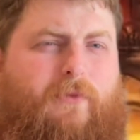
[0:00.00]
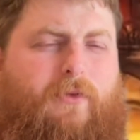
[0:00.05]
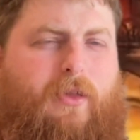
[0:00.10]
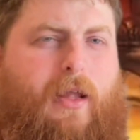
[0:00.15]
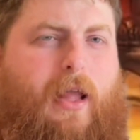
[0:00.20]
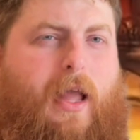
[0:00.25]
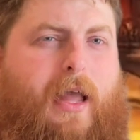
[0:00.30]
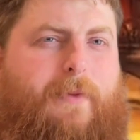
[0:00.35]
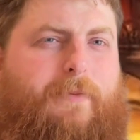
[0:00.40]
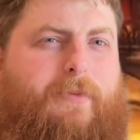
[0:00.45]

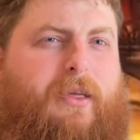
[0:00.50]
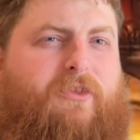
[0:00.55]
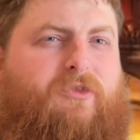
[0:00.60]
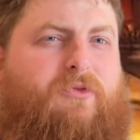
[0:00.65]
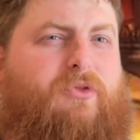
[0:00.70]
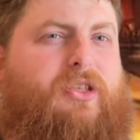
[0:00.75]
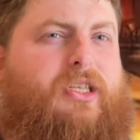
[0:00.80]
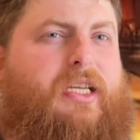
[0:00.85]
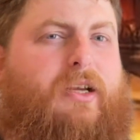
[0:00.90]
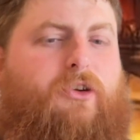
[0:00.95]
and give some
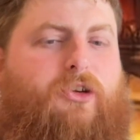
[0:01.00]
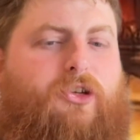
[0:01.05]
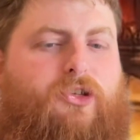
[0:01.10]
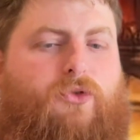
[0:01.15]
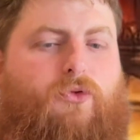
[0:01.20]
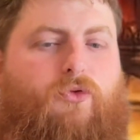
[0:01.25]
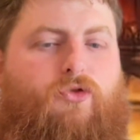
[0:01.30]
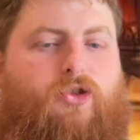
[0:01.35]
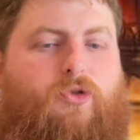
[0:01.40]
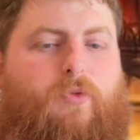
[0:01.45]
serious
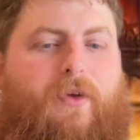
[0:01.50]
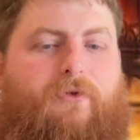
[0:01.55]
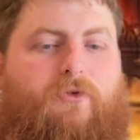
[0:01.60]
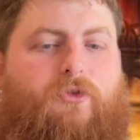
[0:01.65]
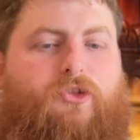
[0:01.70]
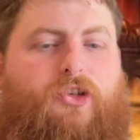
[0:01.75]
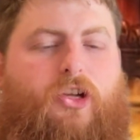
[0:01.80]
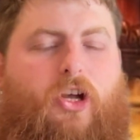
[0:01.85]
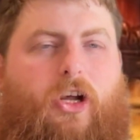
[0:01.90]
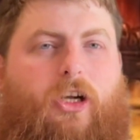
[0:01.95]
thought to whether a
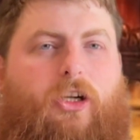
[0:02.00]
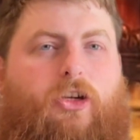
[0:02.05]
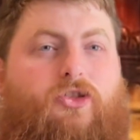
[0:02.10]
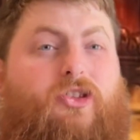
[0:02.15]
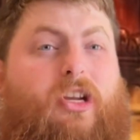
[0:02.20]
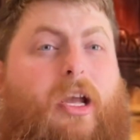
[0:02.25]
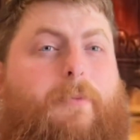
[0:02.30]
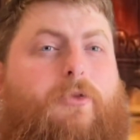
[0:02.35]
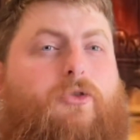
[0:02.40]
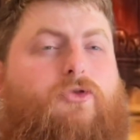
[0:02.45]
Scythe or
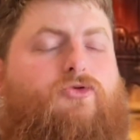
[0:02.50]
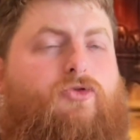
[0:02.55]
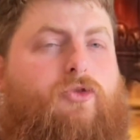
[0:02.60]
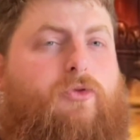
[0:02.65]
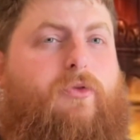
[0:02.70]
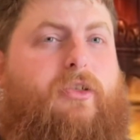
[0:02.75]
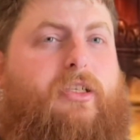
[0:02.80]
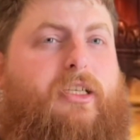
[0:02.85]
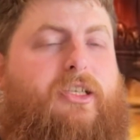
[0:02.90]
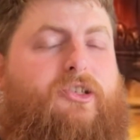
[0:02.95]
Shepherd
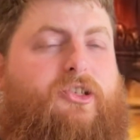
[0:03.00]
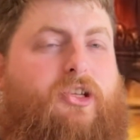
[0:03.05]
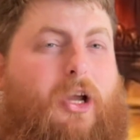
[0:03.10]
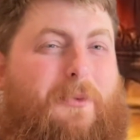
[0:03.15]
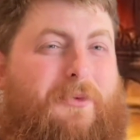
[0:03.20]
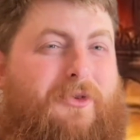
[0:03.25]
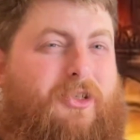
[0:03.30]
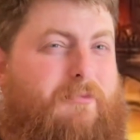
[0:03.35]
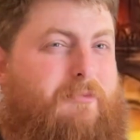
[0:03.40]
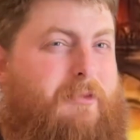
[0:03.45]
Druid is
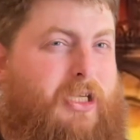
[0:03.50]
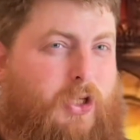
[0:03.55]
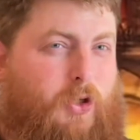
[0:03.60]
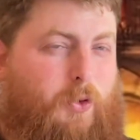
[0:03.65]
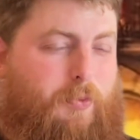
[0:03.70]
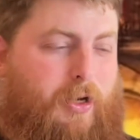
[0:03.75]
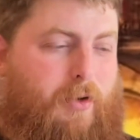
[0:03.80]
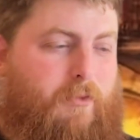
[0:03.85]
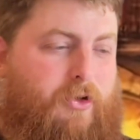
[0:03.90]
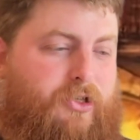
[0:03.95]
going to meet your
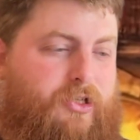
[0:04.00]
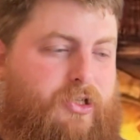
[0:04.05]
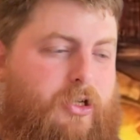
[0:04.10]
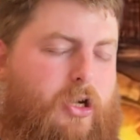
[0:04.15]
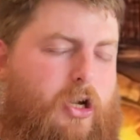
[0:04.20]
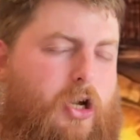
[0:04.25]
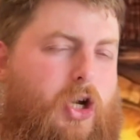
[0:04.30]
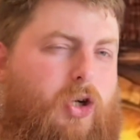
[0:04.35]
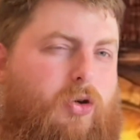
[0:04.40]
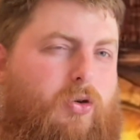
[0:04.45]
premise,
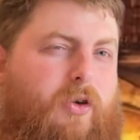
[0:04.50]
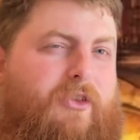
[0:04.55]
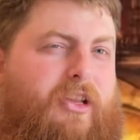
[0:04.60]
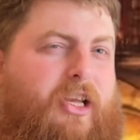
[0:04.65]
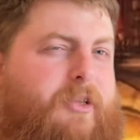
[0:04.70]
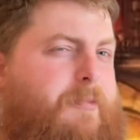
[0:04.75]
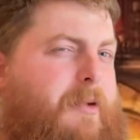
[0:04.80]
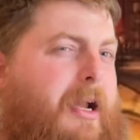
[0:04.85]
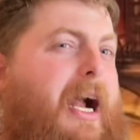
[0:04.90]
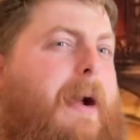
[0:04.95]
or if there's
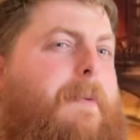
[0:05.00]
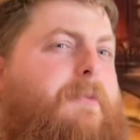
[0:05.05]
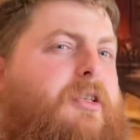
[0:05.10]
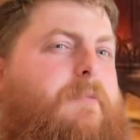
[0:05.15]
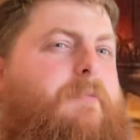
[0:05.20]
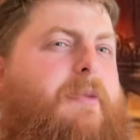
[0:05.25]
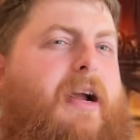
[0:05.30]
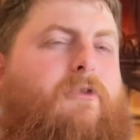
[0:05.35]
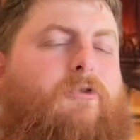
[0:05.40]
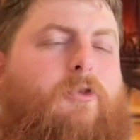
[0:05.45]
perhaps a
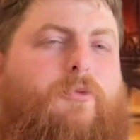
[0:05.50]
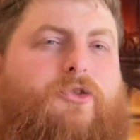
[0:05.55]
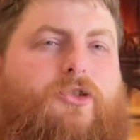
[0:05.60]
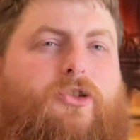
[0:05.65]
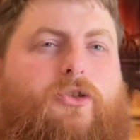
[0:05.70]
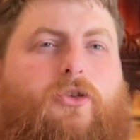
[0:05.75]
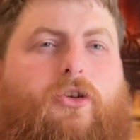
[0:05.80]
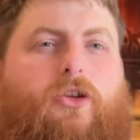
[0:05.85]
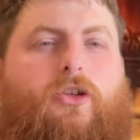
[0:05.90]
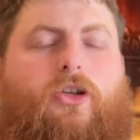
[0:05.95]
better option
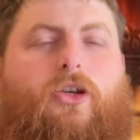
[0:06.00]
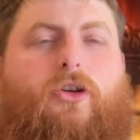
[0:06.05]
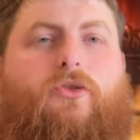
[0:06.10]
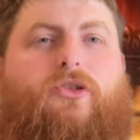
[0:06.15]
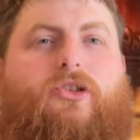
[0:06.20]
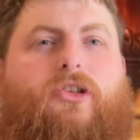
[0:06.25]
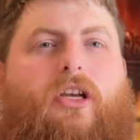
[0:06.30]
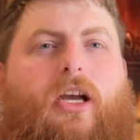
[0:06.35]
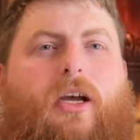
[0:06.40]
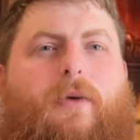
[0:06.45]
you can
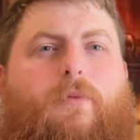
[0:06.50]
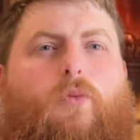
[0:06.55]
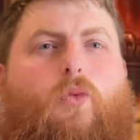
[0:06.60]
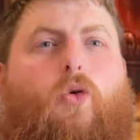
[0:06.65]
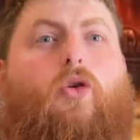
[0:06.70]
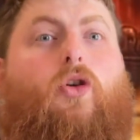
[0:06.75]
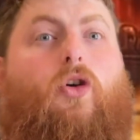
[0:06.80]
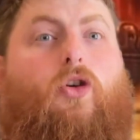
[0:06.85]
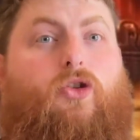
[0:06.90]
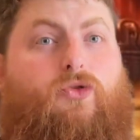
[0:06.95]
use.
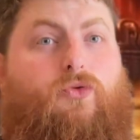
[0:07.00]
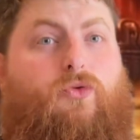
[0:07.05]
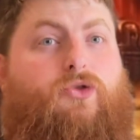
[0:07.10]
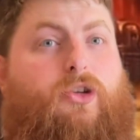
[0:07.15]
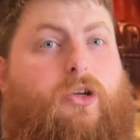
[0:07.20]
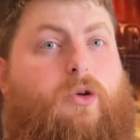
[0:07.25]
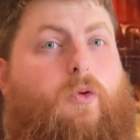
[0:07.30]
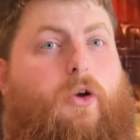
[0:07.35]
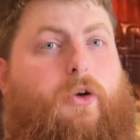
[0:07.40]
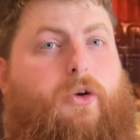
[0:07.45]
Warlocks are also
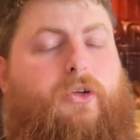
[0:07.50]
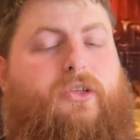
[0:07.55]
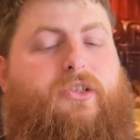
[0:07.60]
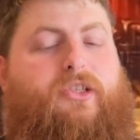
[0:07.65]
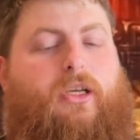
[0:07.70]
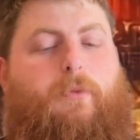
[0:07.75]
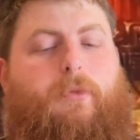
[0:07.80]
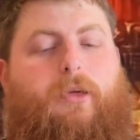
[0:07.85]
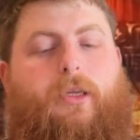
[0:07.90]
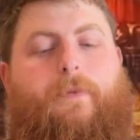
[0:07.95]
quite good at
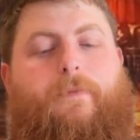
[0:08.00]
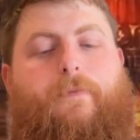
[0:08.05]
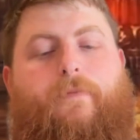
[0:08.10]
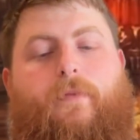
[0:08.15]
summoning.